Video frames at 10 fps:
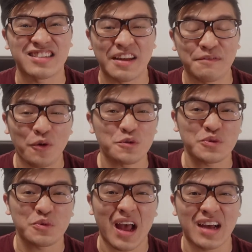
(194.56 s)
they've
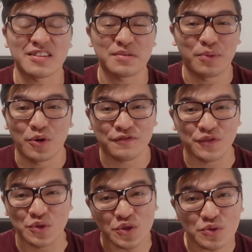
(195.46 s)
also added support
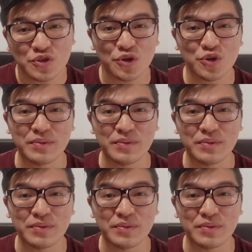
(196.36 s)
for YouTube,